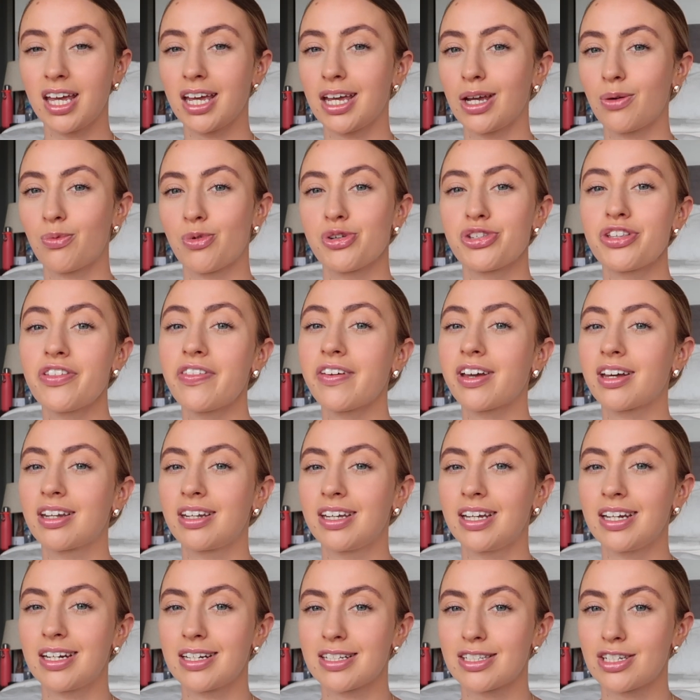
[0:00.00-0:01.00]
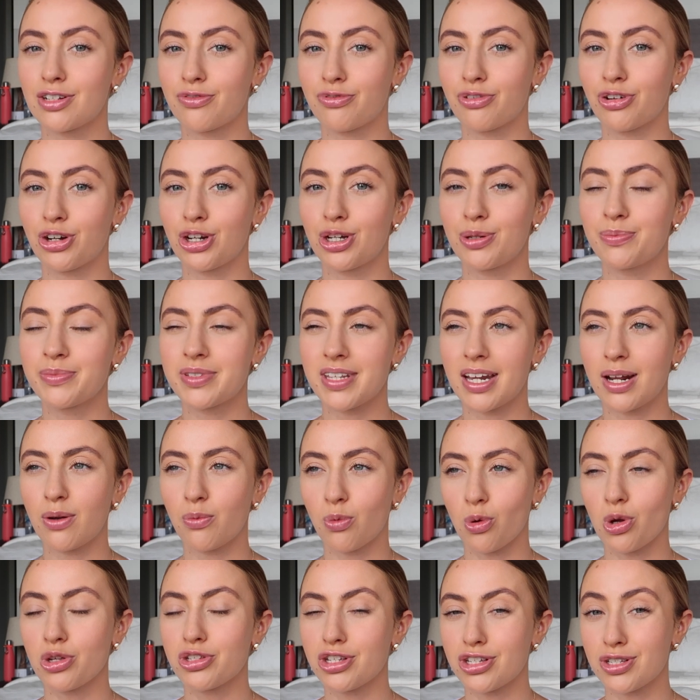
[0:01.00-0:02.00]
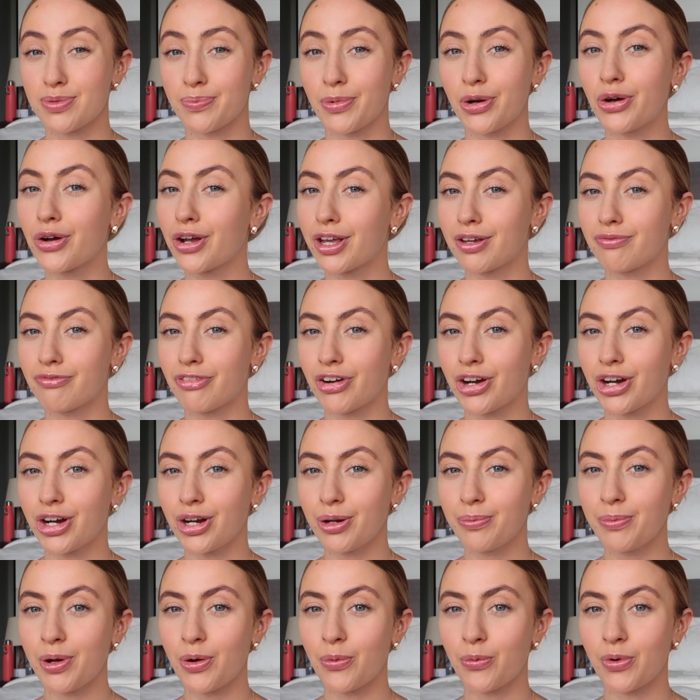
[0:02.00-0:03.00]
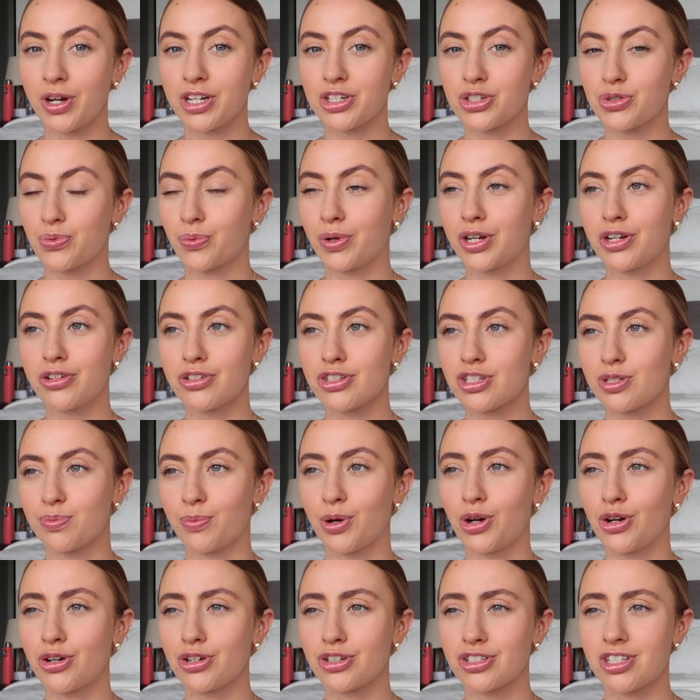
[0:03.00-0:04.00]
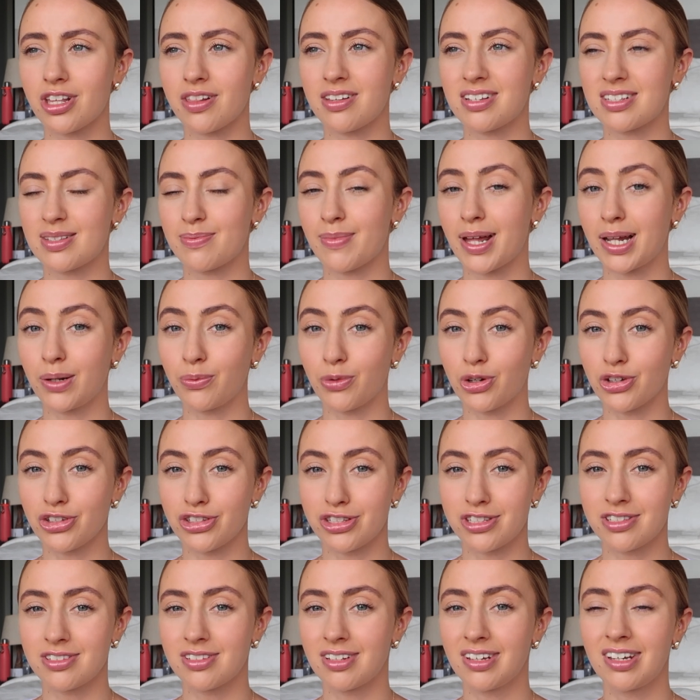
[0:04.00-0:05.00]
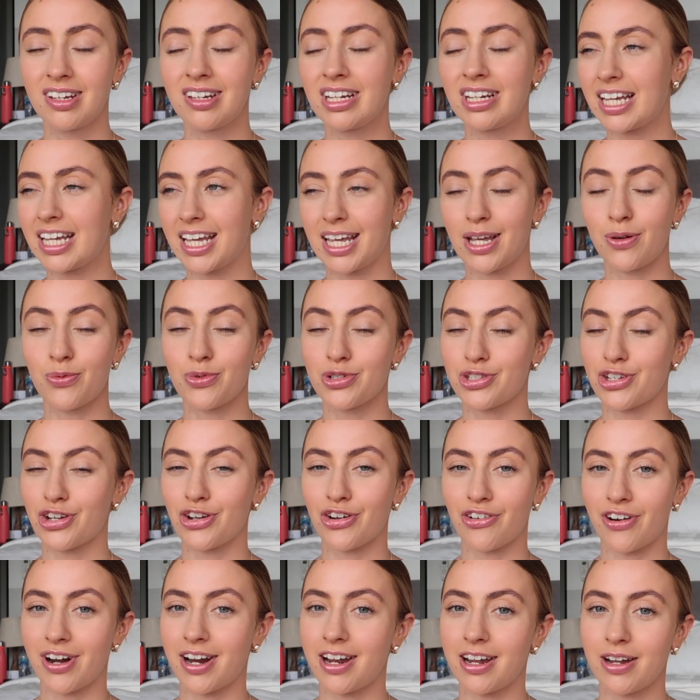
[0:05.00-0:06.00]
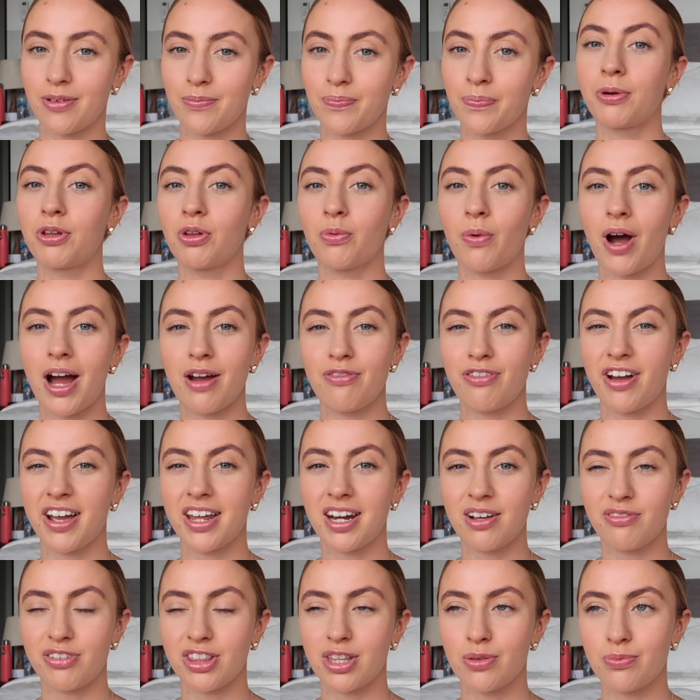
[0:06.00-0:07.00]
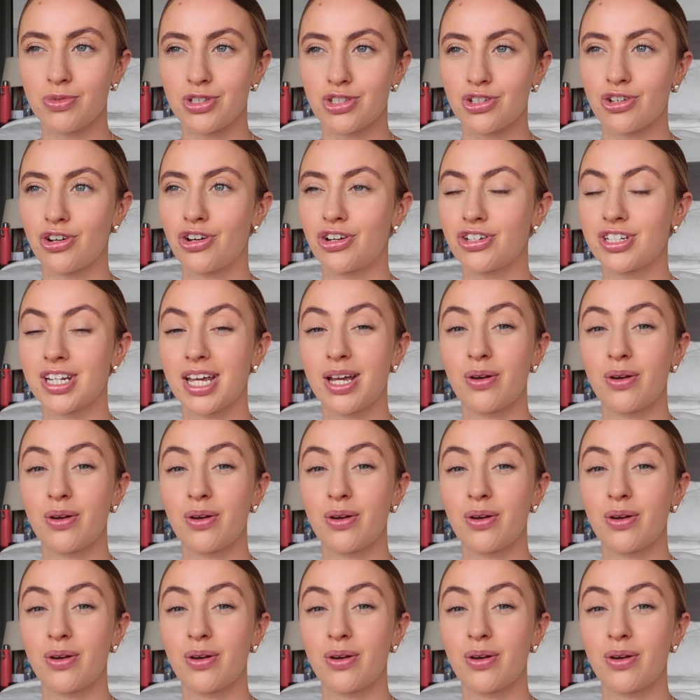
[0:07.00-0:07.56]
It wasn't the cleanest of rooms, and it was a smoking room, which we don't smoke, so the smell was it wasn't great, but the Wi-Fi and everything was good.